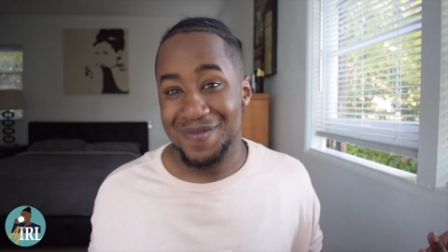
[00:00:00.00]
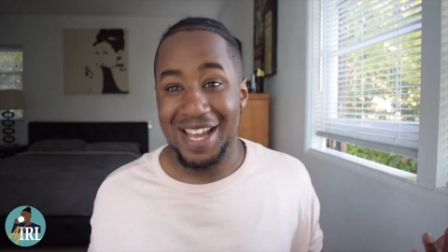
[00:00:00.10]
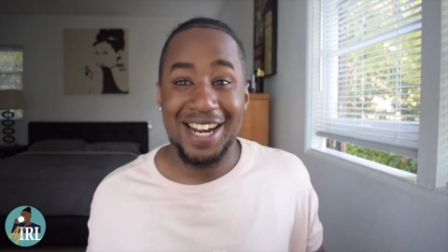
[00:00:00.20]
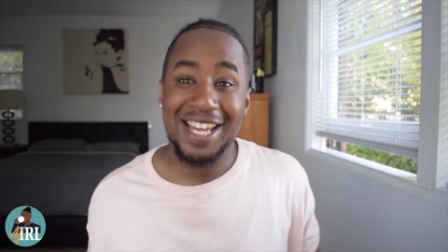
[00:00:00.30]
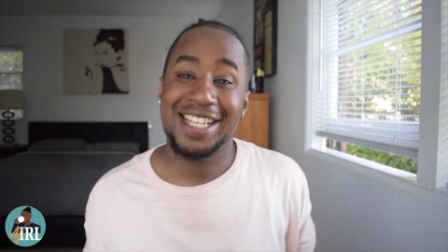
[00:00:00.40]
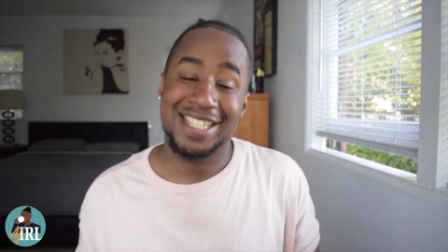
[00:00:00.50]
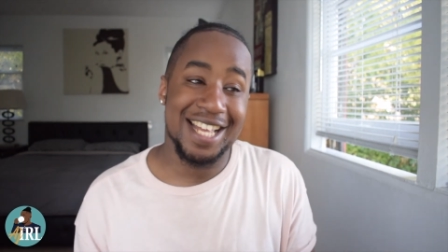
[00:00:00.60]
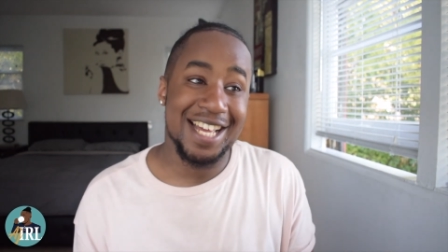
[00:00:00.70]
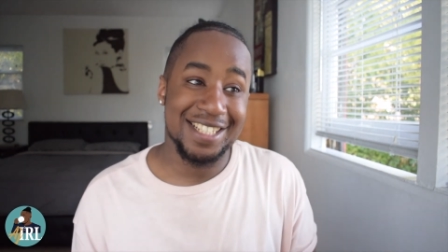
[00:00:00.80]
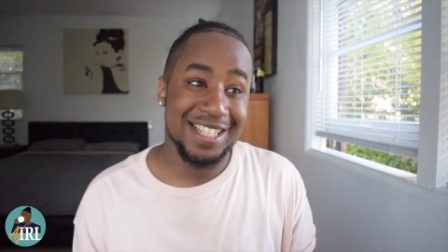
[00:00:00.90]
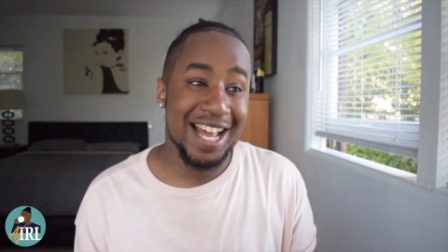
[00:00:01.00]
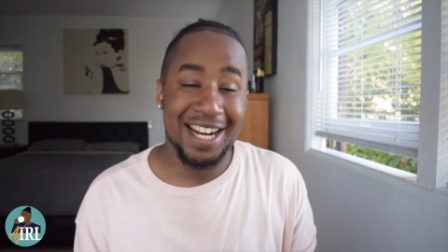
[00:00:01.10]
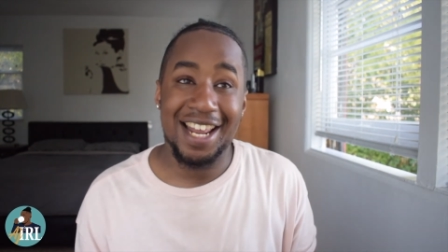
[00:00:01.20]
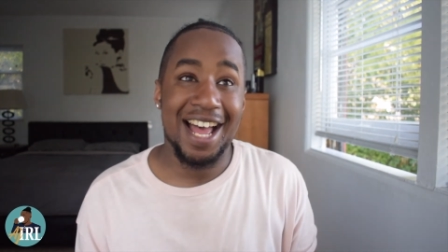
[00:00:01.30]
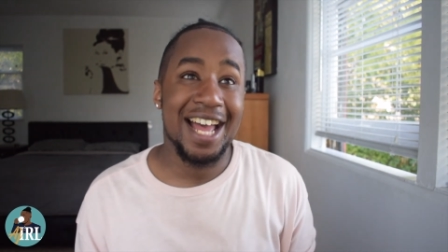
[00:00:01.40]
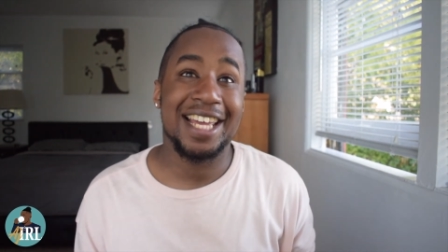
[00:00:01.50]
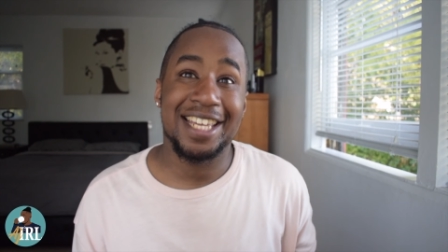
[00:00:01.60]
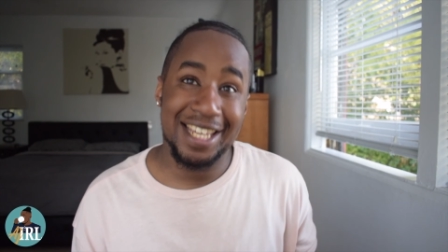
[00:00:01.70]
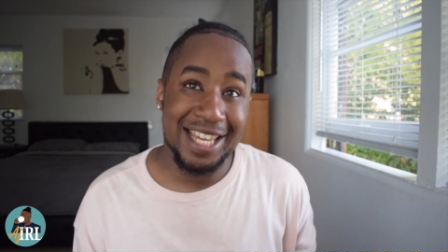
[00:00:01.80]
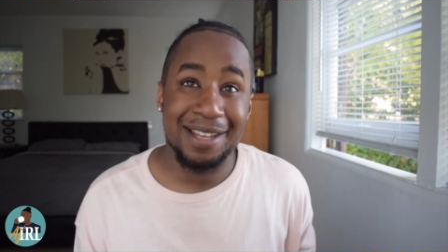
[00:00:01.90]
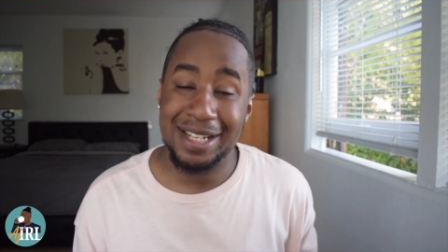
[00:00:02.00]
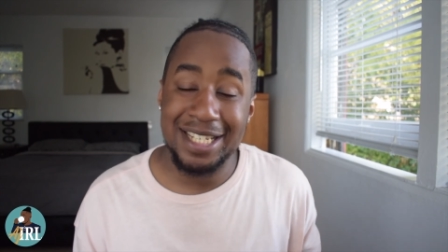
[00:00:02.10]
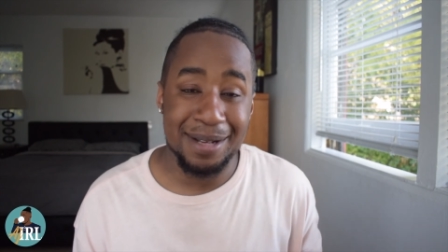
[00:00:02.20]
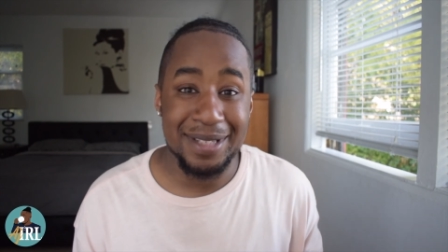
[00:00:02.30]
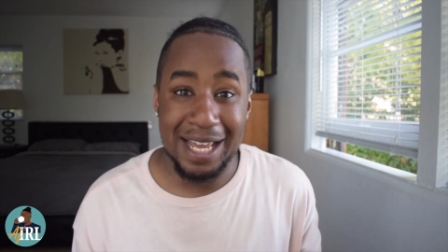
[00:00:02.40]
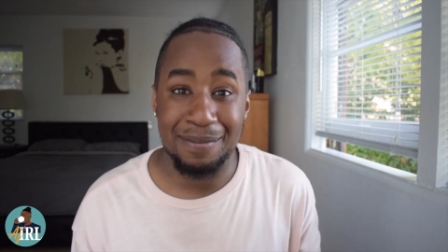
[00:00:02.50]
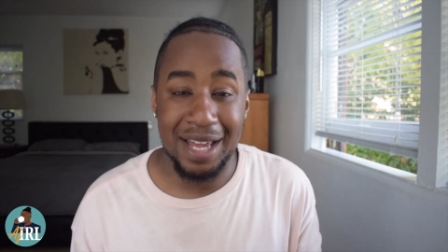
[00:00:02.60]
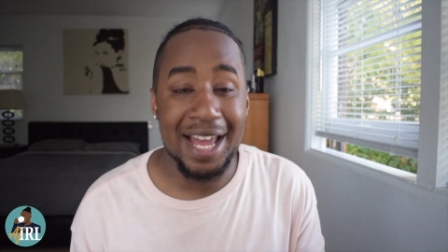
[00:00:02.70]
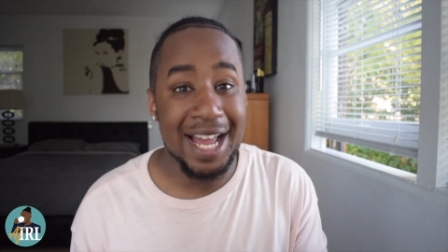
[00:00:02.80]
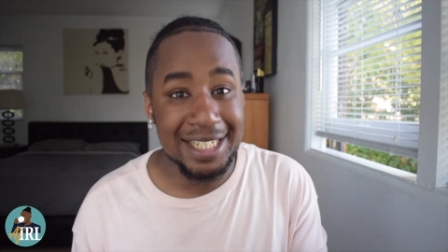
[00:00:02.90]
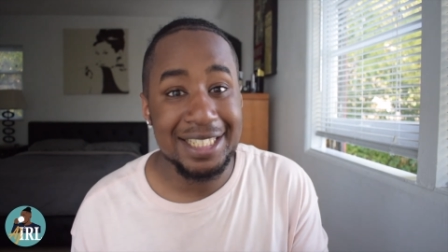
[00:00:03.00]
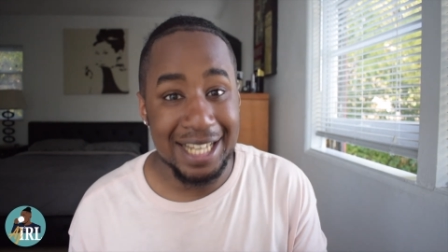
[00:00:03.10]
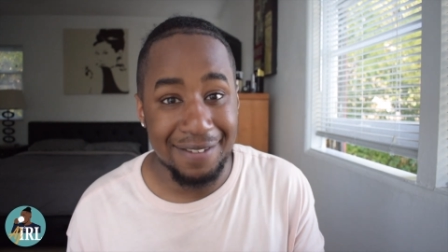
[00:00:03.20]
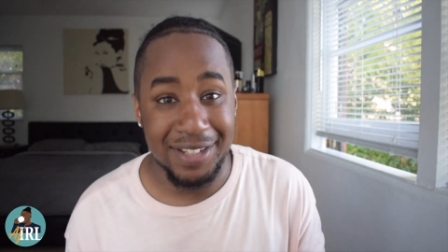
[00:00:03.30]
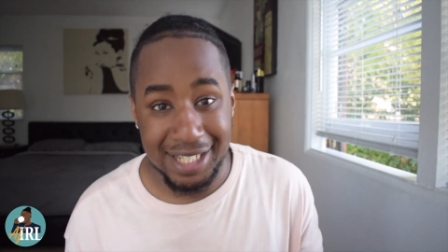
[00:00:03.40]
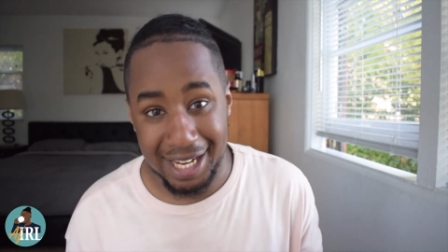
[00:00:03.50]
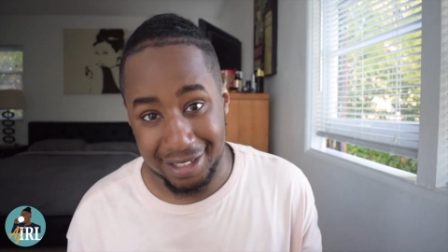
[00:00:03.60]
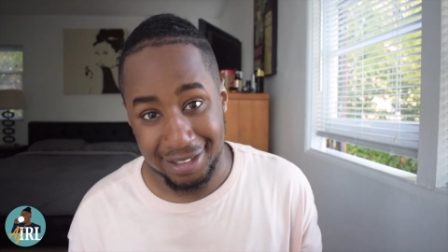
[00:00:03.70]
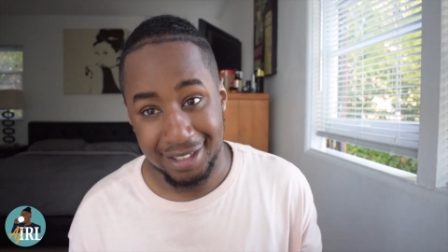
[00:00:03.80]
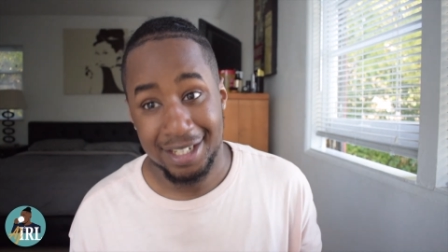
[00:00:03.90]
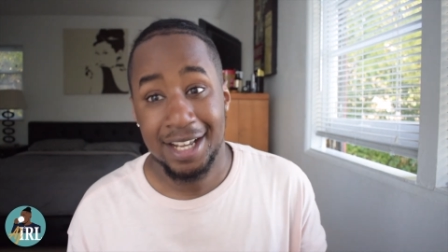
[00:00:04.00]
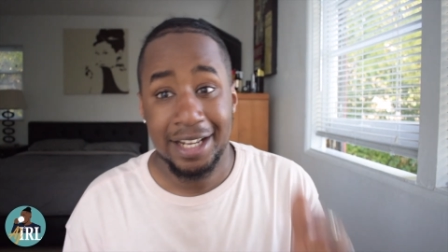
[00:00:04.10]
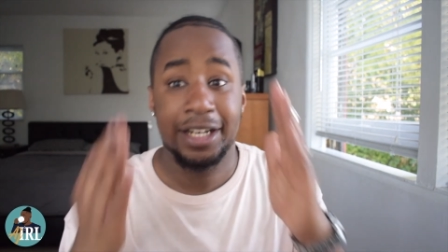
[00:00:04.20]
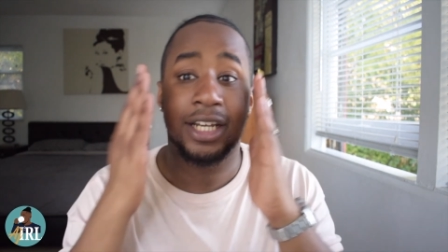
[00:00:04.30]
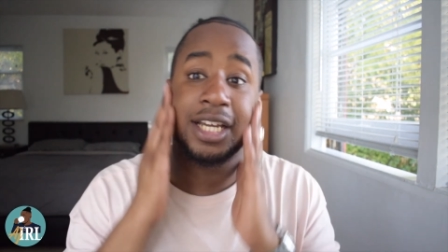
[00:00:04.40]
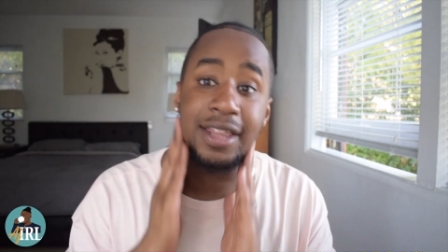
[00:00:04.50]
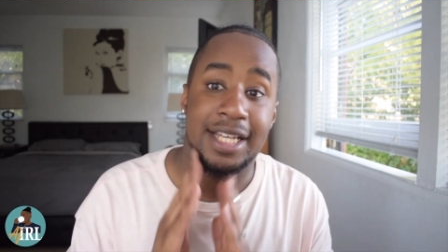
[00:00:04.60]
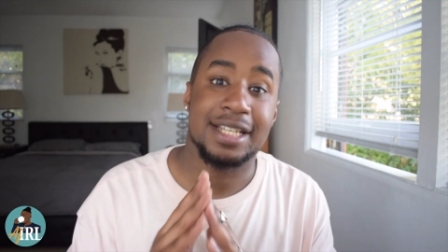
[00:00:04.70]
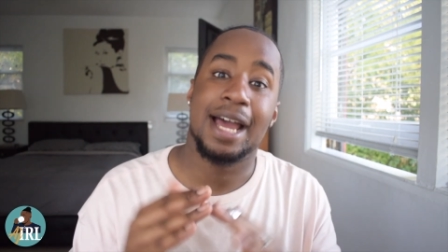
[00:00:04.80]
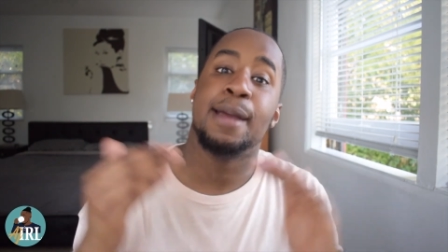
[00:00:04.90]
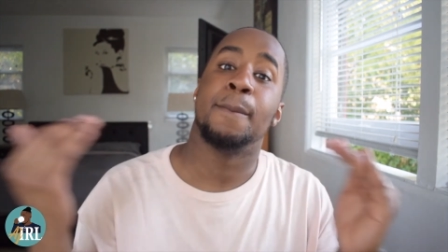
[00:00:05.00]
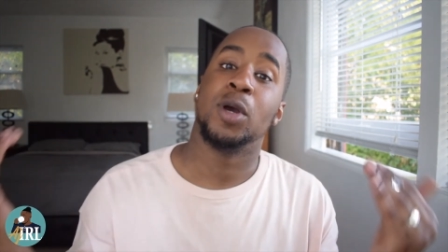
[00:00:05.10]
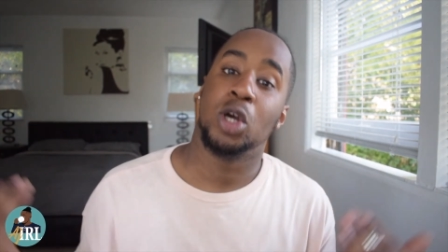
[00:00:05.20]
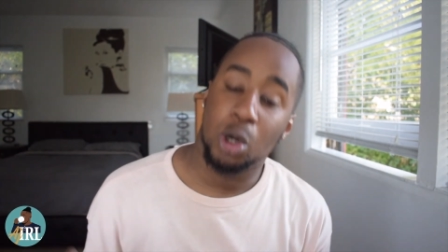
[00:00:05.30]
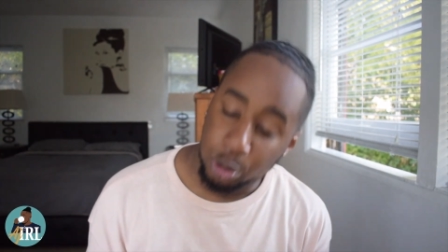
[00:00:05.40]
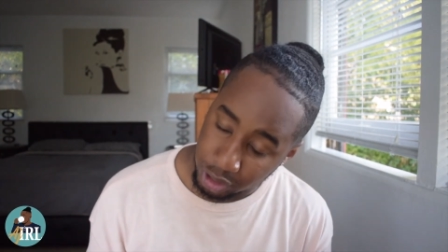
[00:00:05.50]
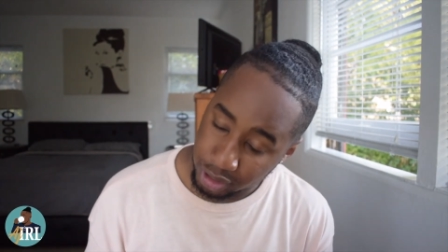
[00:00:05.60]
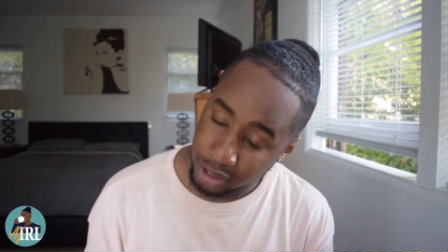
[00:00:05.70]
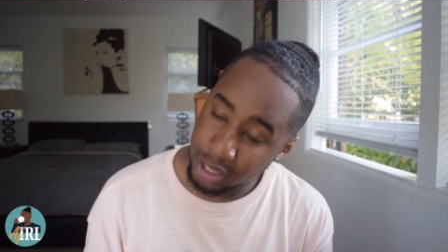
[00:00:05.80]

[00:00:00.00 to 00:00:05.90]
LA is nice and I keep this is upsetting me, I actually have a tan. Look at this, I am golden.